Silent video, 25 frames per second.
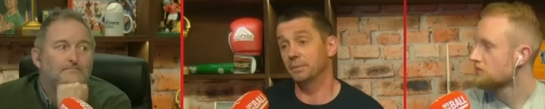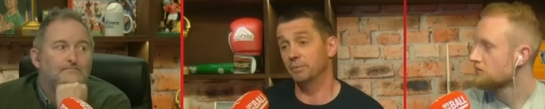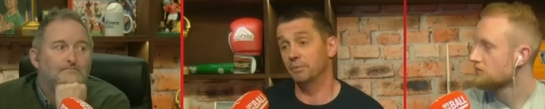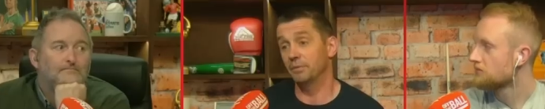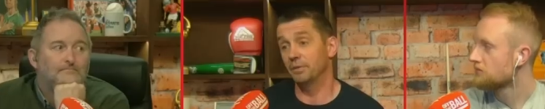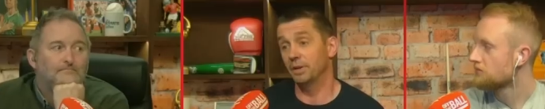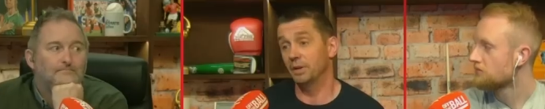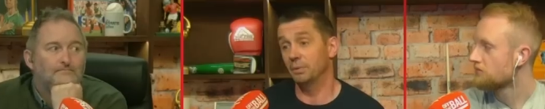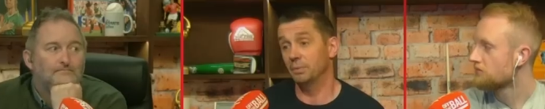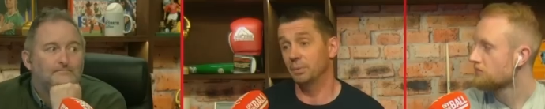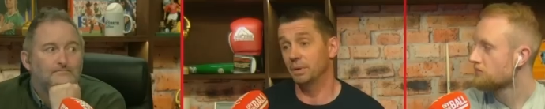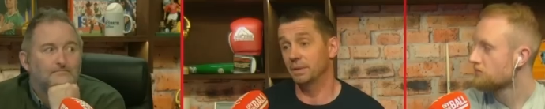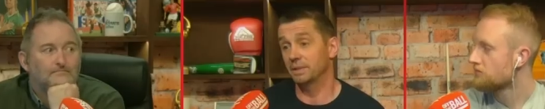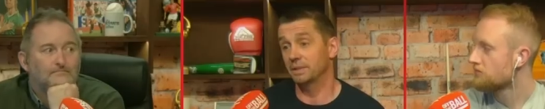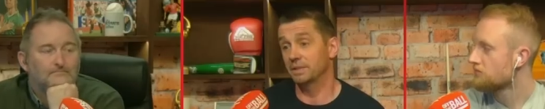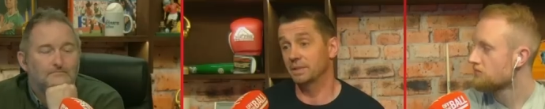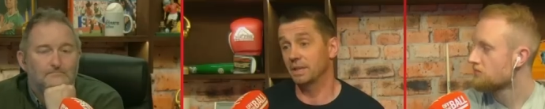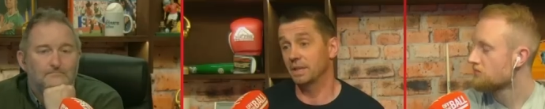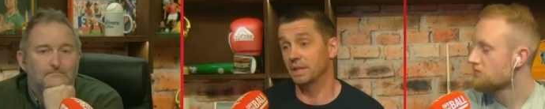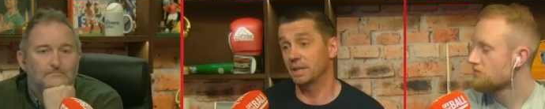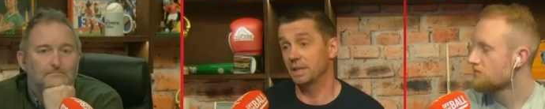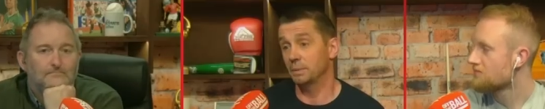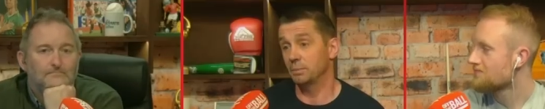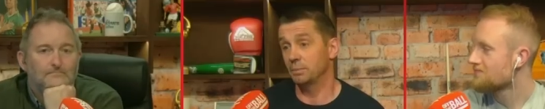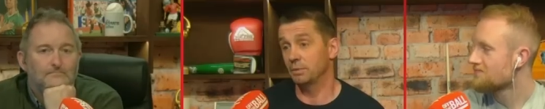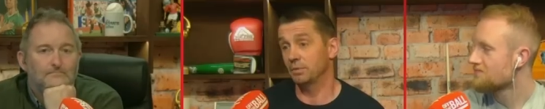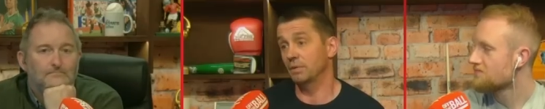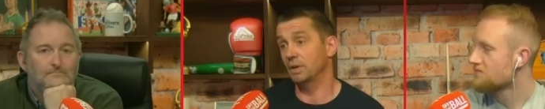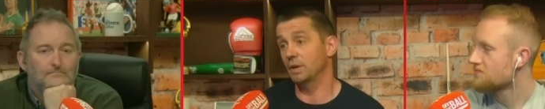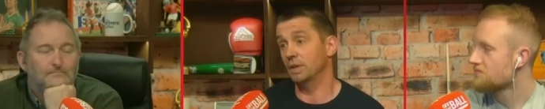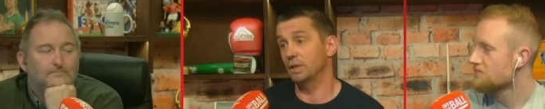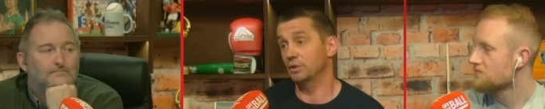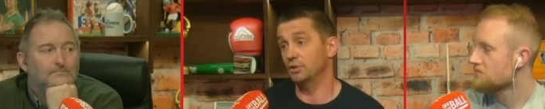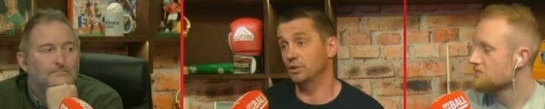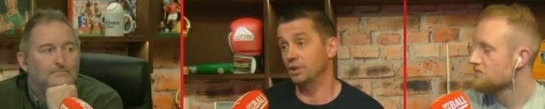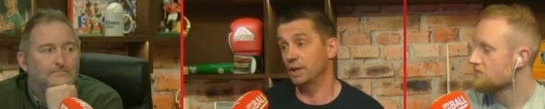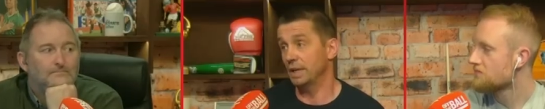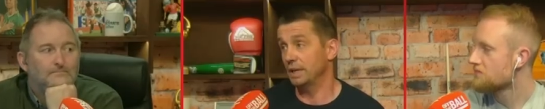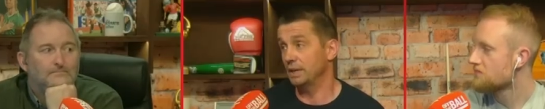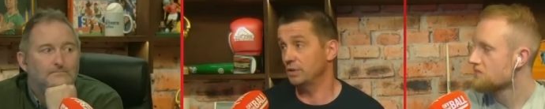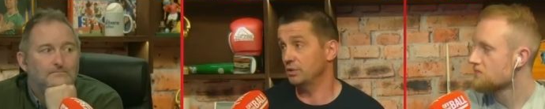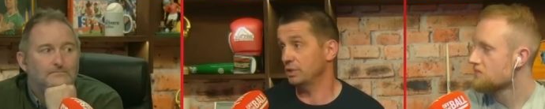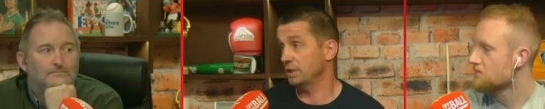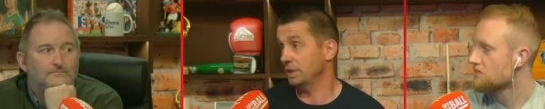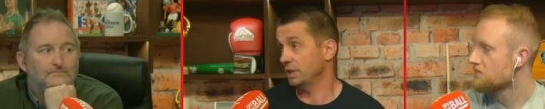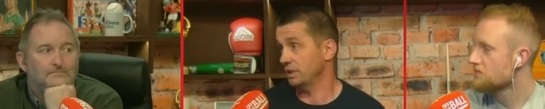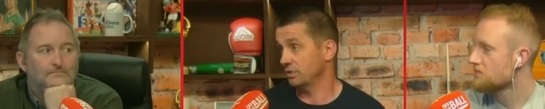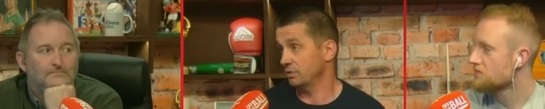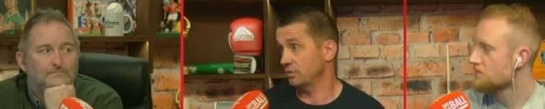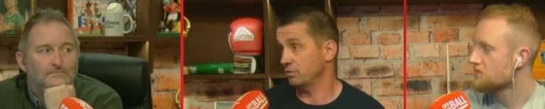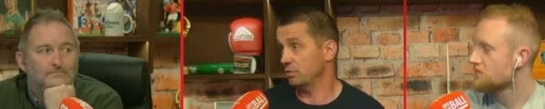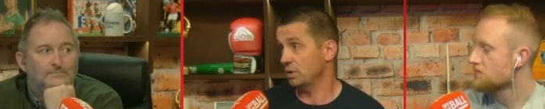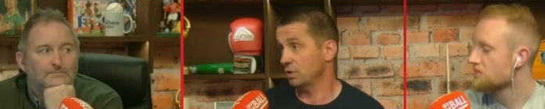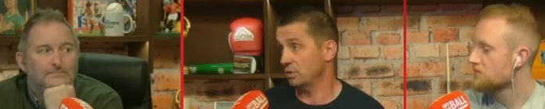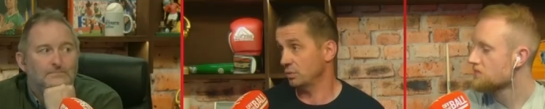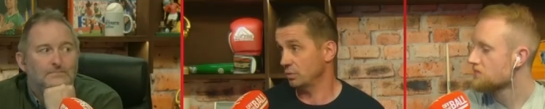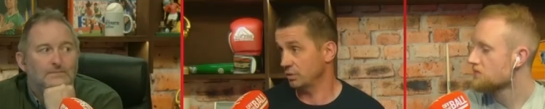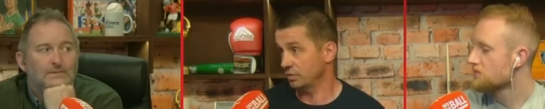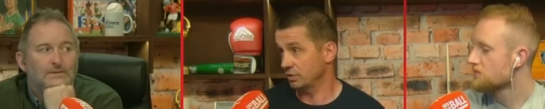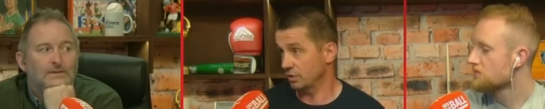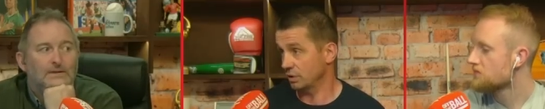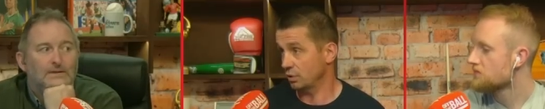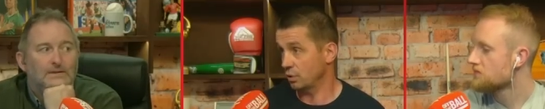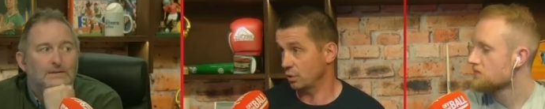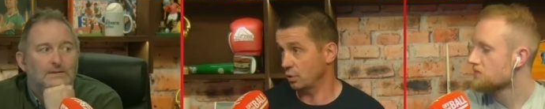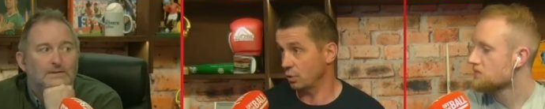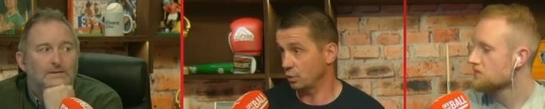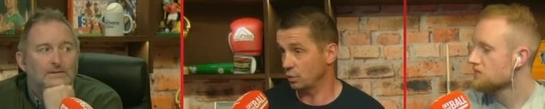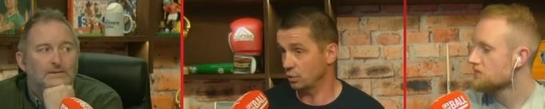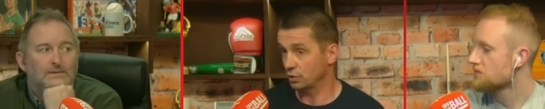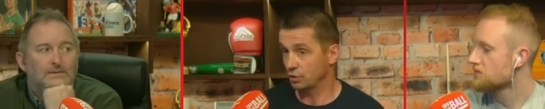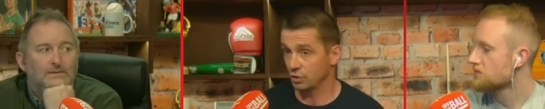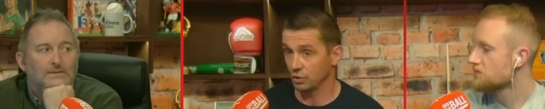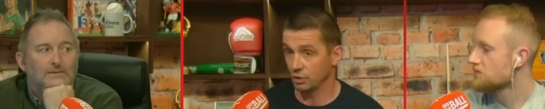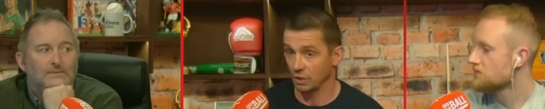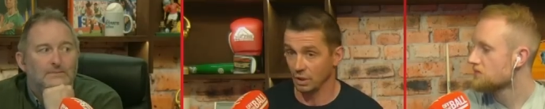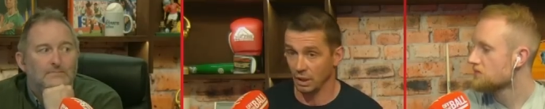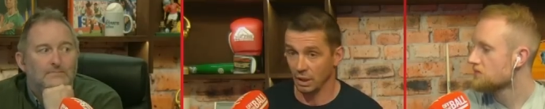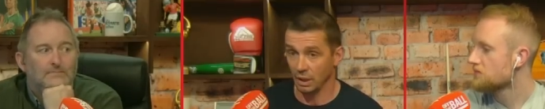Speaker 1: fair bit of time. You've got to change things around as a coach.